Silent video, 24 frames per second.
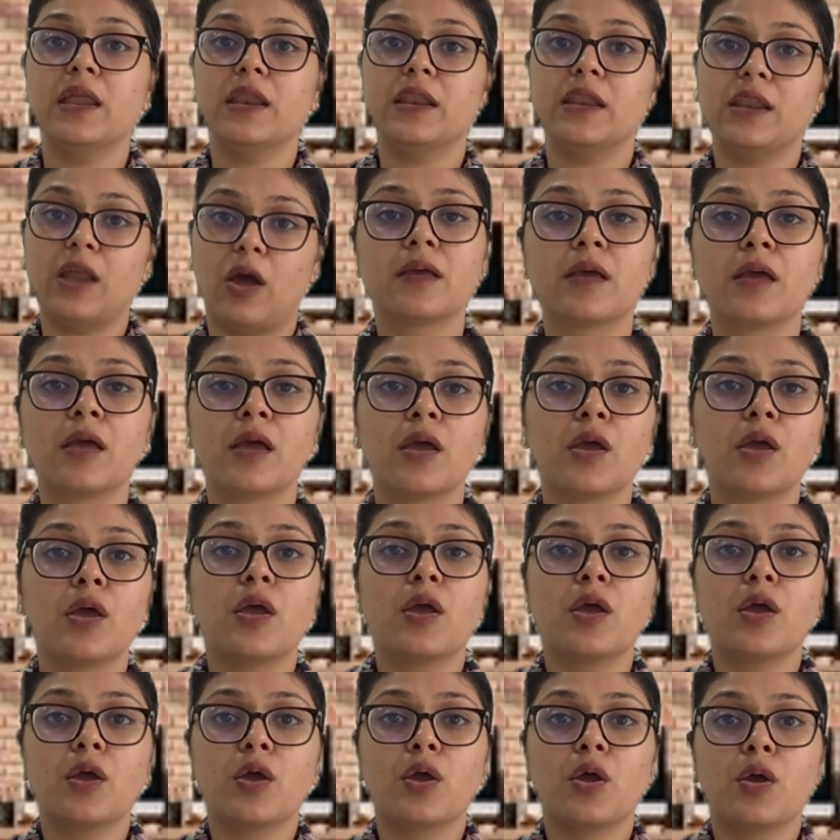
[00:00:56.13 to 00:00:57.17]
Now,
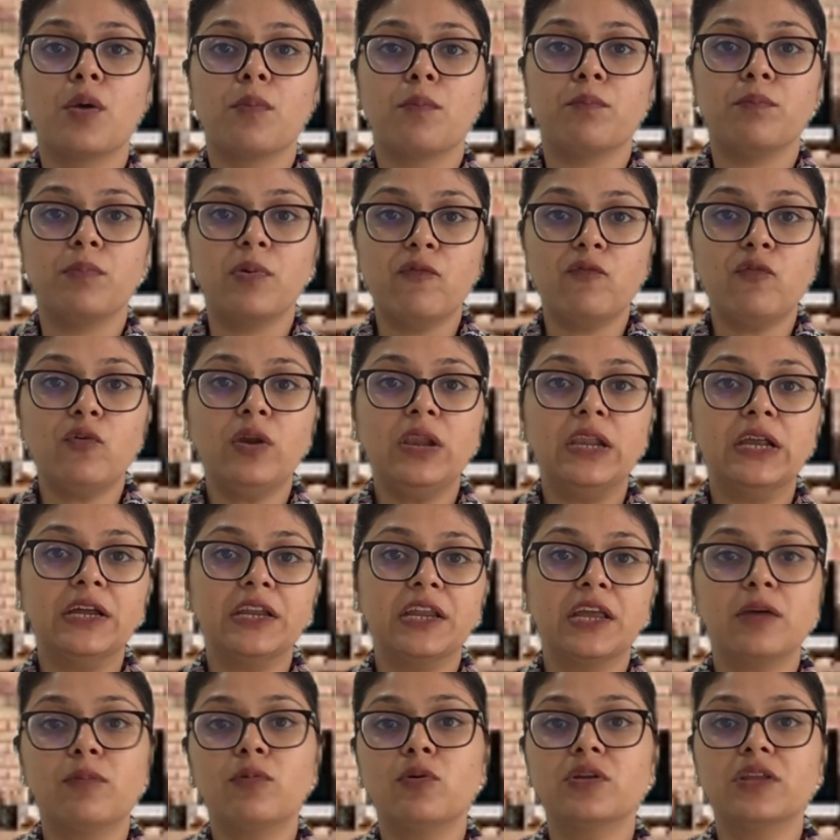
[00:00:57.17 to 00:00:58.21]
before
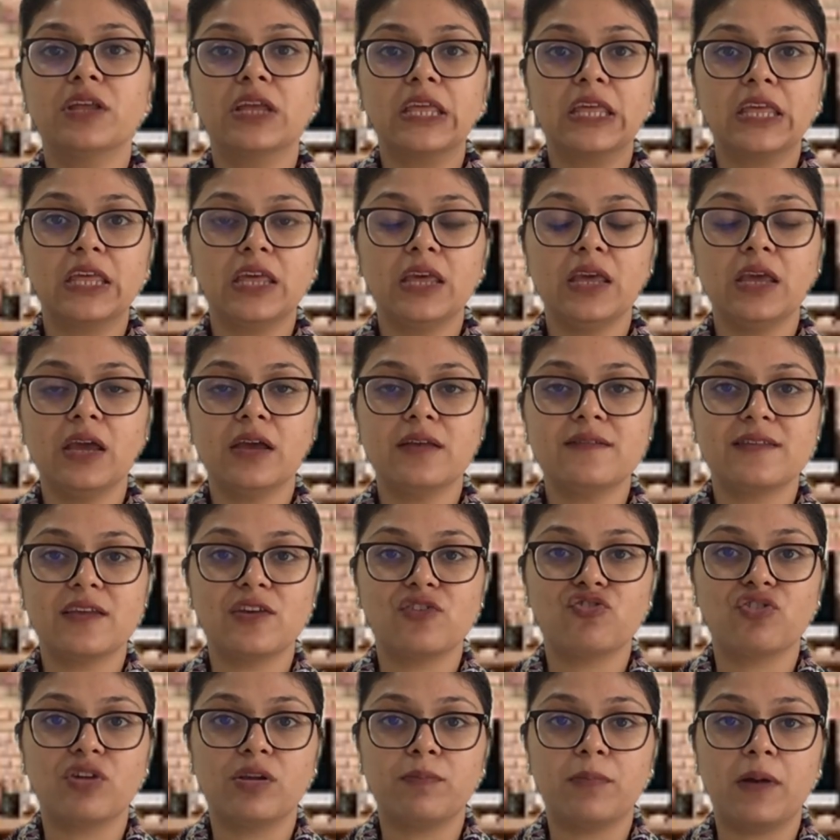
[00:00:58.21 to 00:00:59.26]
learning about the key
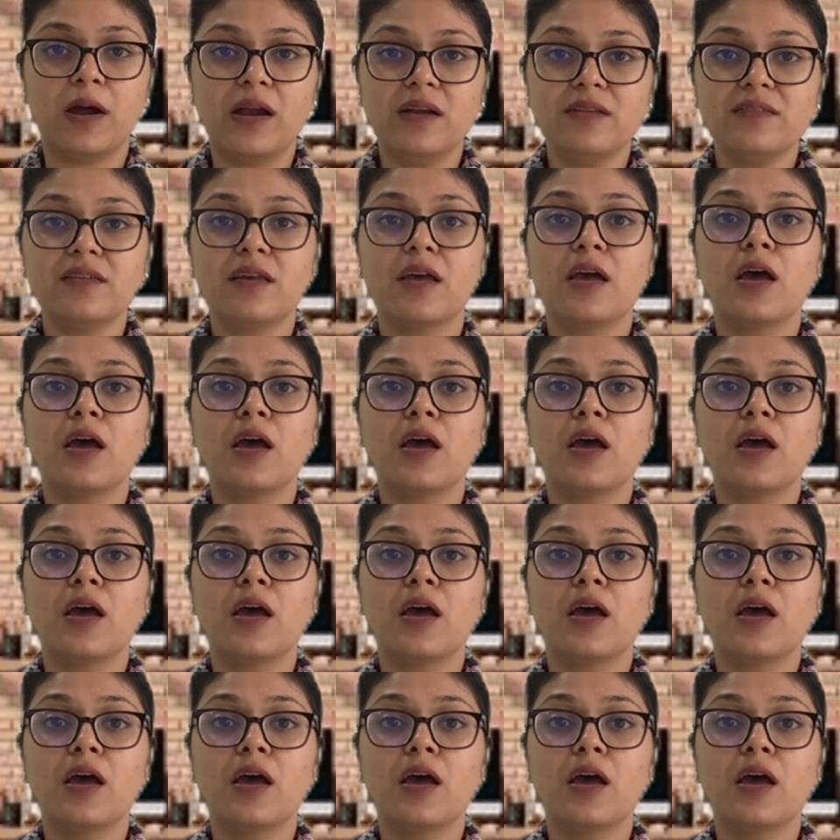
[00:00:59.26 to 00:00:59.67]
essential parts,